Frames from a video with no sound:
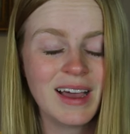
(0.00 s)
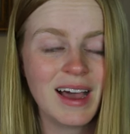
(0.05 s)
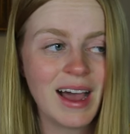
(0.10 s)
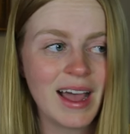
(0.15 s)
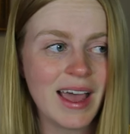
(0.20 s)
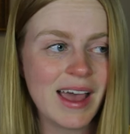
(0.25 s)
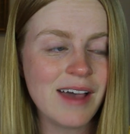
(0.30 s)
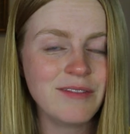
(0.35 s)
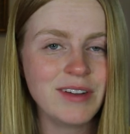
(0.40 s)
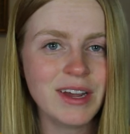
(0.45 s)

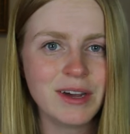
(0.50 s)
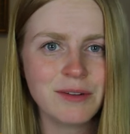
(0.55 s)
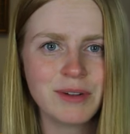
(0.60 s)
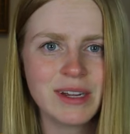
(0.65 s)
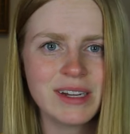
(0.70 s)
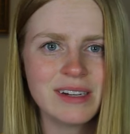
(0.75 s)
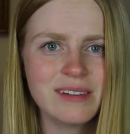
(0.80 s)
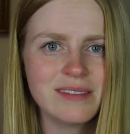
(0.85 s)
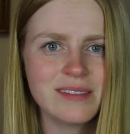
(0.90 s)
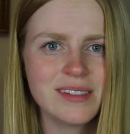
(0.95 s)
I have now
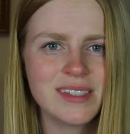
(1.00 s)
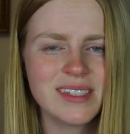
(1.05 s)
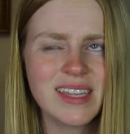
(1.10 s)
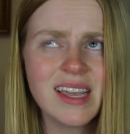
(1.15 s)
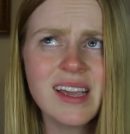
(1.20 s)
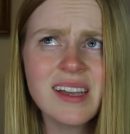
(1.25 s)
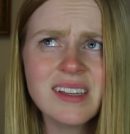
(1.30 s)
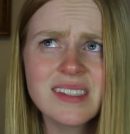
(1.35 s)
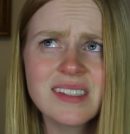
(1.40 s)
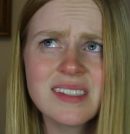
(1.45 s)
written
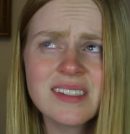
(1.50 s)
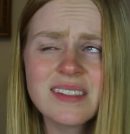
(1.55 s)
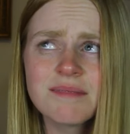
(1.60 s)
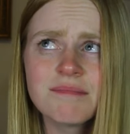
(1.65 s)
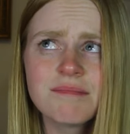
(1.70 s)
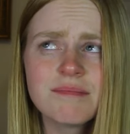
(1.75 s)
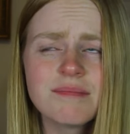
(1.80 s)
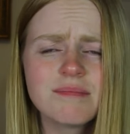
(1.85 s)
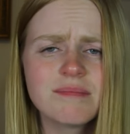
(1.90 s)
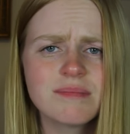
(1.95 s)

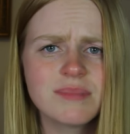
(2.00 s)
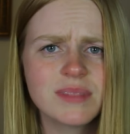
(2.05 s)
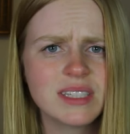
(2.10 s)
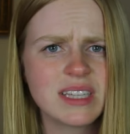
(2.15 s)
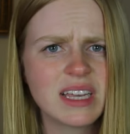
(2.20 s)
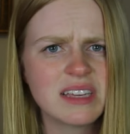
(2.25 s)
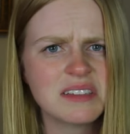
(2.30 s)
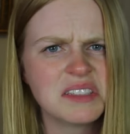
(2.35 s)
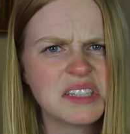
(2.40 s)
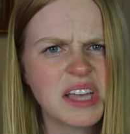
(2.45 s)

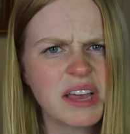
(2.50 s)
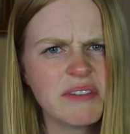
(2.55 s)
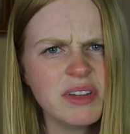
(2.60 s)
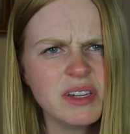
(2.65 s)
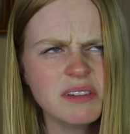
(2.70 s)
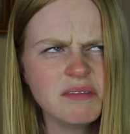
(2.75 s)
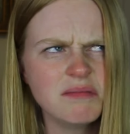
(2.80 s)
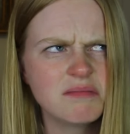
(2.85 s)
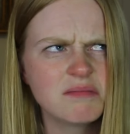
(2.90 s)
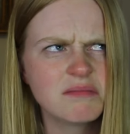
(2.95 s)

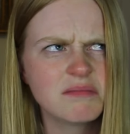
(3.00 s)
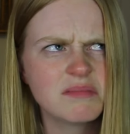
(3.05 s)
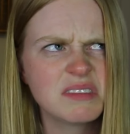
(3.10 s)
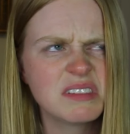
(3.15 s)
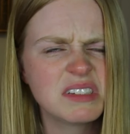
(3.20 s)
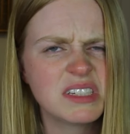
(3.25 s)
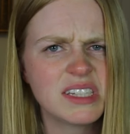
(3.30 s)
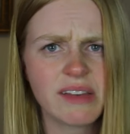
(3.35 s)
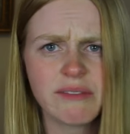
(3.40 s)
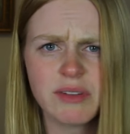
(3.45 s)

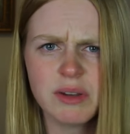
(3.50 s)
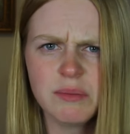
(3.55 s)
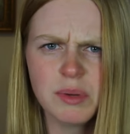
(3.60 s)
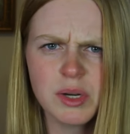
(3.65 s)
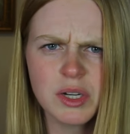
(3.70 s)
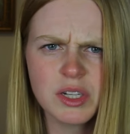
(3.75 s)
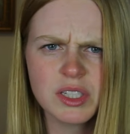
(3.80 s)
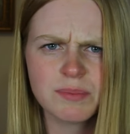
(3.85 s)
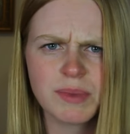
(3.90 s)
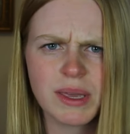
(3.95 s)
seven
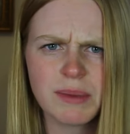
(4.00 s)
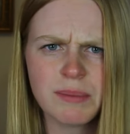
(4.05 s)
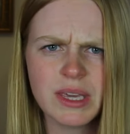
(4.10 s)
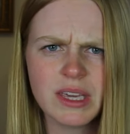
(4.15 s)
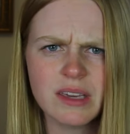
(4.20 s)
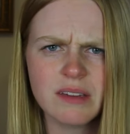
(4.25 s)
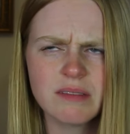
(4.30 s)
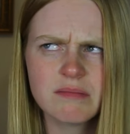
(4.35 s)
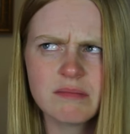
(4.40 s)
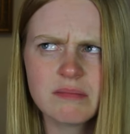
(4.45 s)

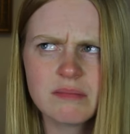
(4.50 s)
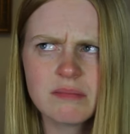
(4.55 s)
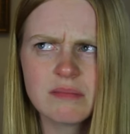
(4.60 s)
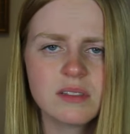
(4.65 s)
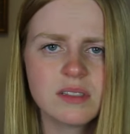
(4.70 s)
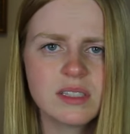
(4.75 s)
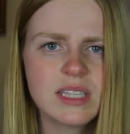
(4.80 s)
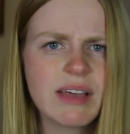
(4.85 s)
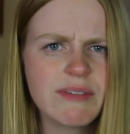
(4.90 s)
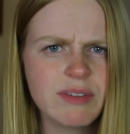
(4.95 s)

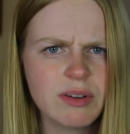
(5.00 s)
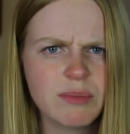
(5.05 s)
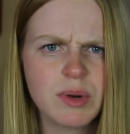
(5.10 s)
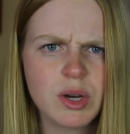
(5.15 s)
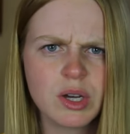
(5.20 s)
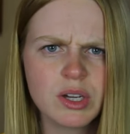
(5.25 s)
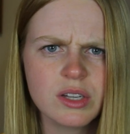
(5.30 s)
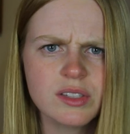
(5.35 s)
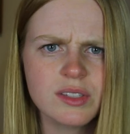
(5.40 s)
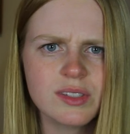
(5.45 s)

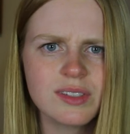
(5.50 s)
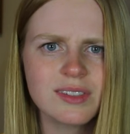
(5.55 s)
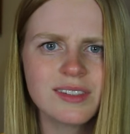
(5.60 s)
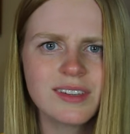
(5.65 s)
books.